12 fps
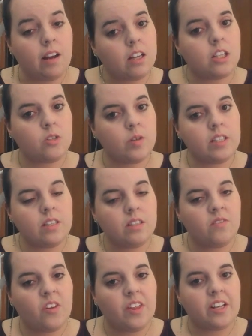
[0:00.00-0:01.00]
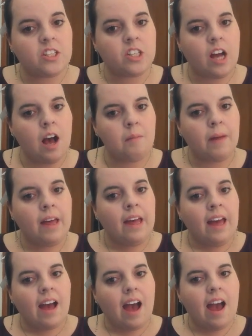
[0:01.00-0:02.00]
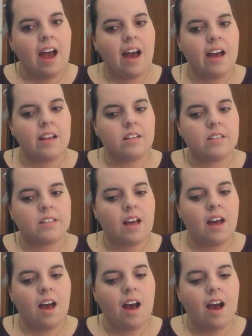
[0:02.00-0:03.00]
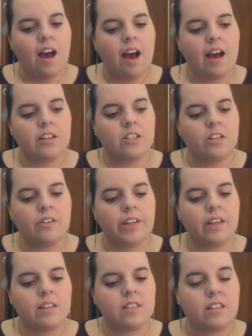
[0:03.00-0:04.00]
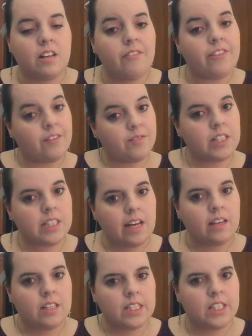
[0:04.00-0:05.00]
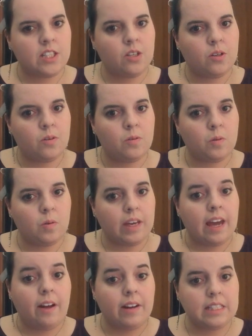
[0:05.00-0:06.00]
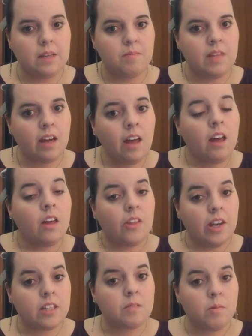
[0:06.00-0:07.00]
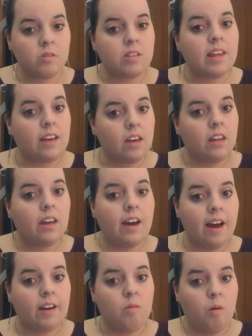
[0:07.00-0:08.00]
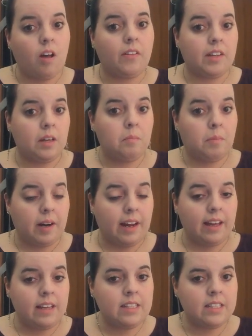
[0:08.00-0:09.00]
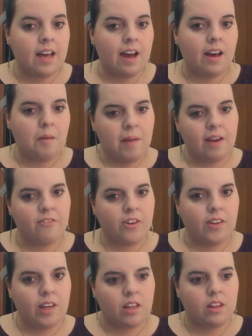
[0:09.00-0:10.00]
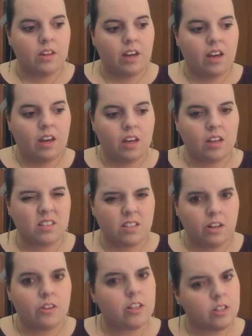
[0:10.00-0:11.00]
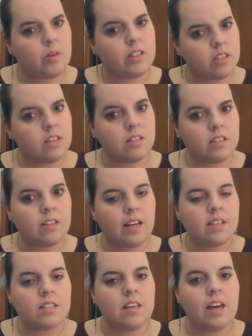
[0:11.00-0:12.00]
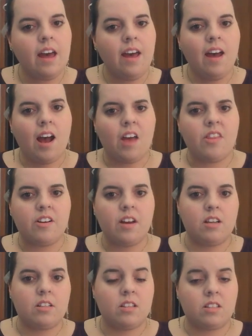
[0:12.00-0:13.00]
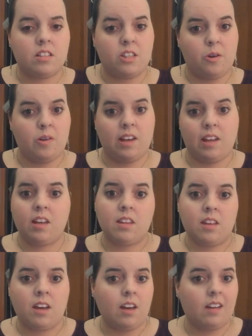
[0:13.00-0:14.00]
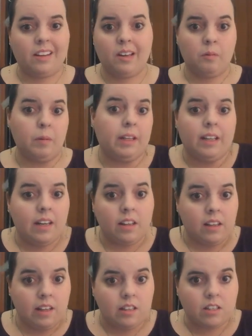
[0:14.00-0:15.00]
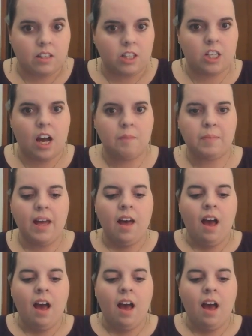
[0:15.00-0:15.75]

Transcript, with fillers: product choices for their shop, and I generally consider if they've decided to carry something that it's most likely a high quality brand. Um, I feel like they consider their choices nicely, and they're not just throwing anything like willy nilly into the shop.